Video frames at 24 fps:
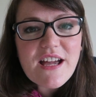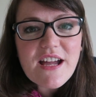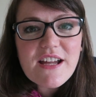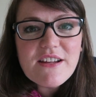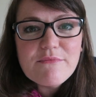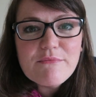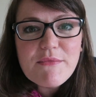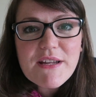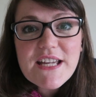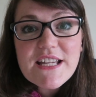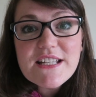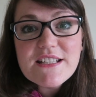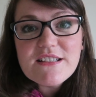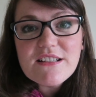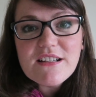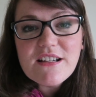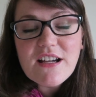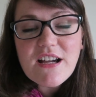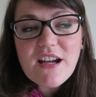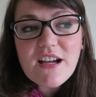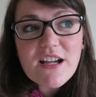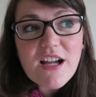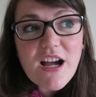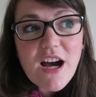I made
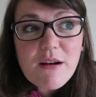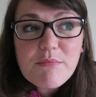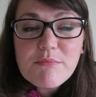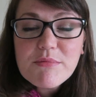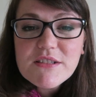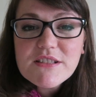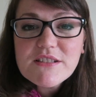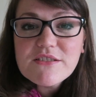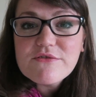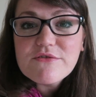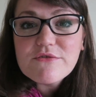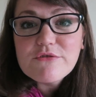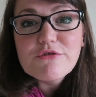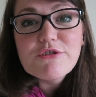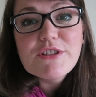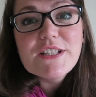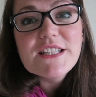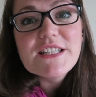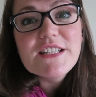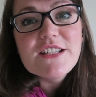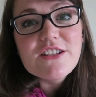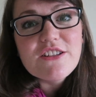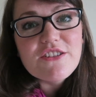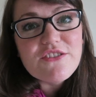a couple of
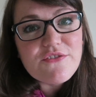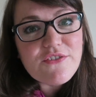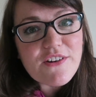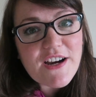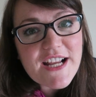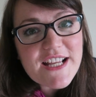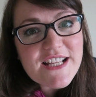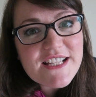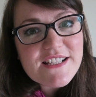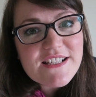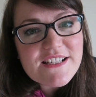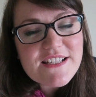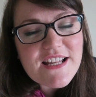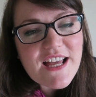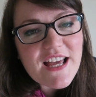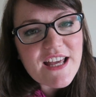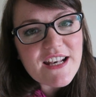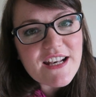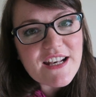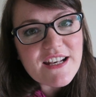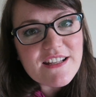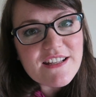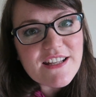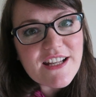really good friends
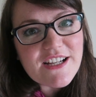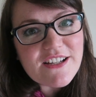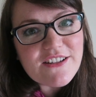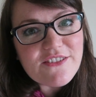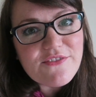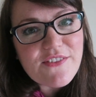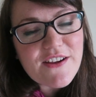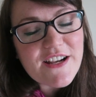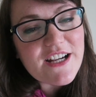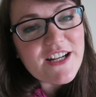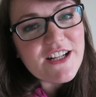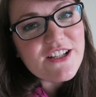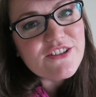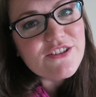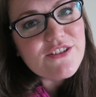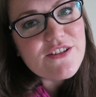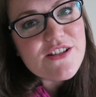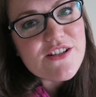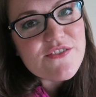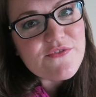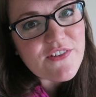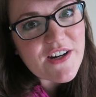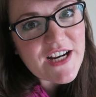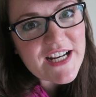and they are very
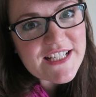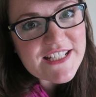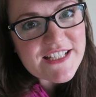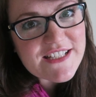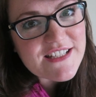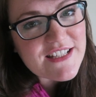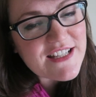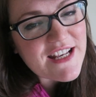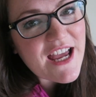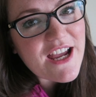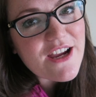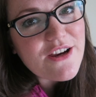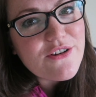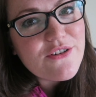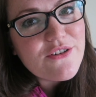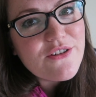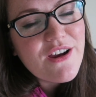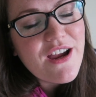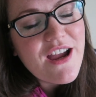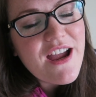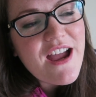close friends now.